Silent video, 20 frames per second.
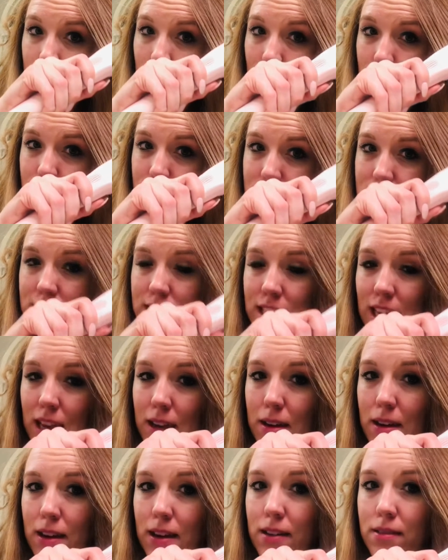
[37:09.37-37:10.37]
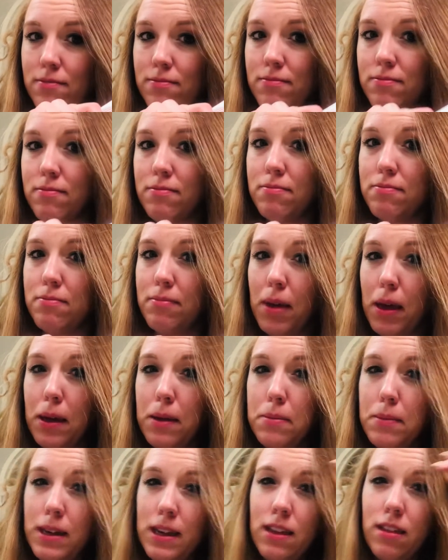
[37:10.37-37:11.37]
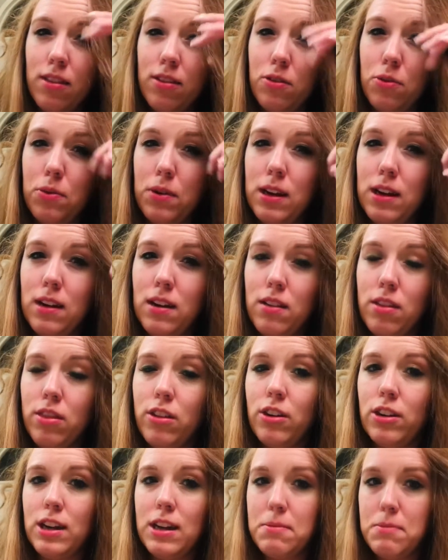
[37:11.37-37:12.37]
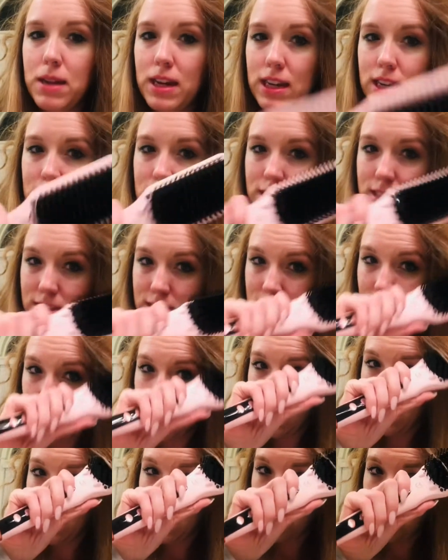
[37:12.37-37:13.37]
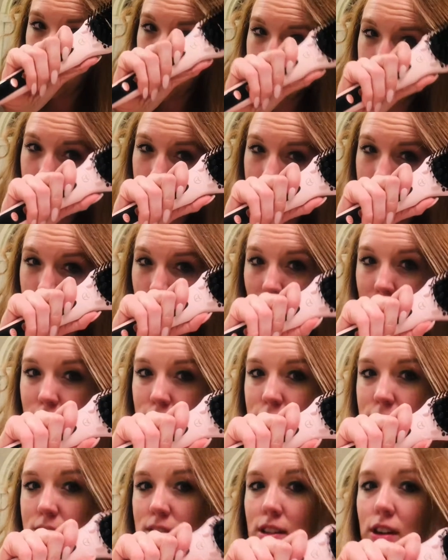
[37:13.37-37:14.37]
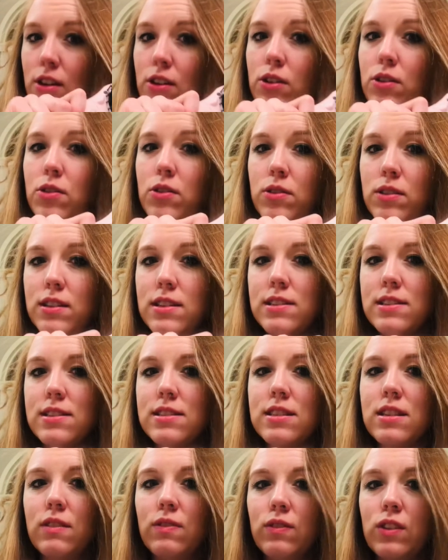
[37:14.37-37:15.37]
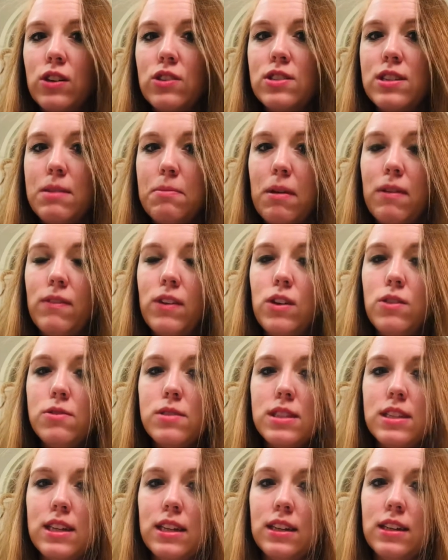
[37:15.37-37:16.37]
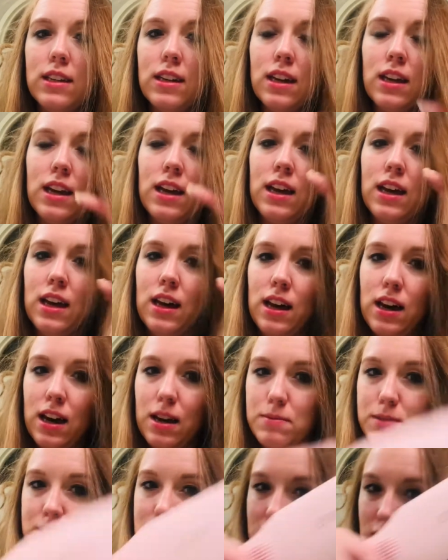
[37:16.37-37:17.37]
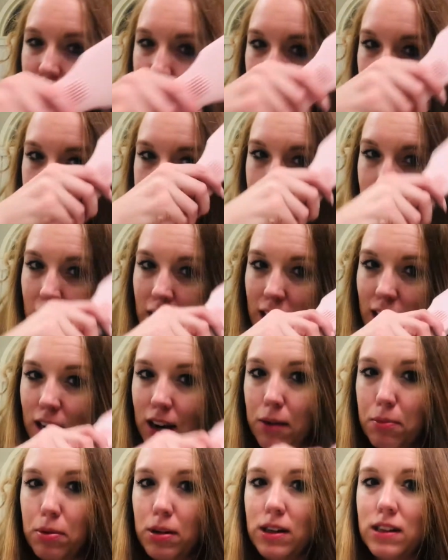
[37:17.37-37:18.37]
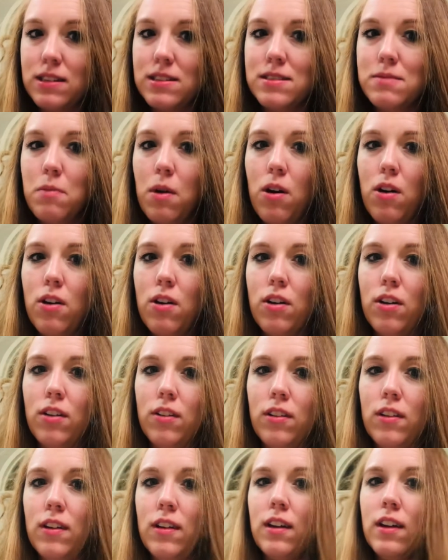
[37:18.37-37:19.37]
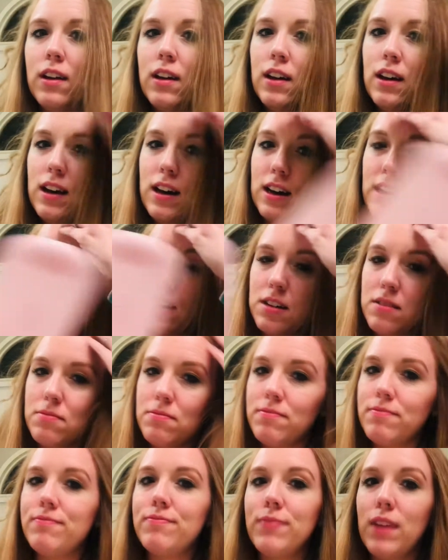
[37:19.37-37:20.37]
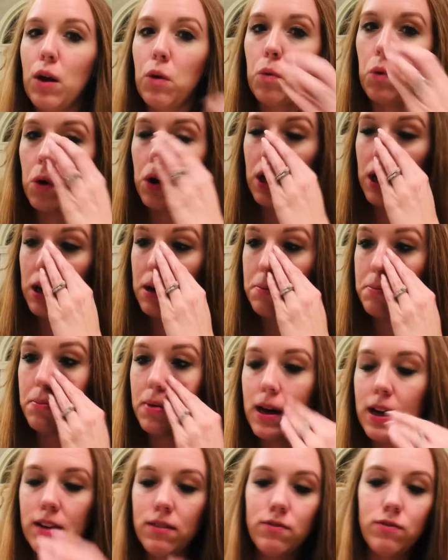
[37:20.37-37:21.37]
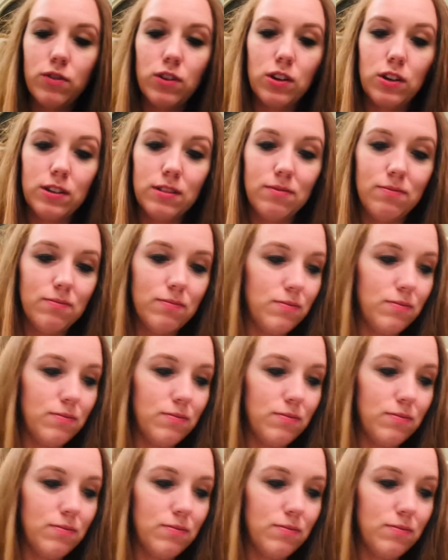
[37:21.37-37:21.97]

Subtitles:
I would say maybe 20 to 30 minutes, but I'm going rather slow. This is the first time I've used it. I'm sectioning my hair pretty small. I wore it in a bun for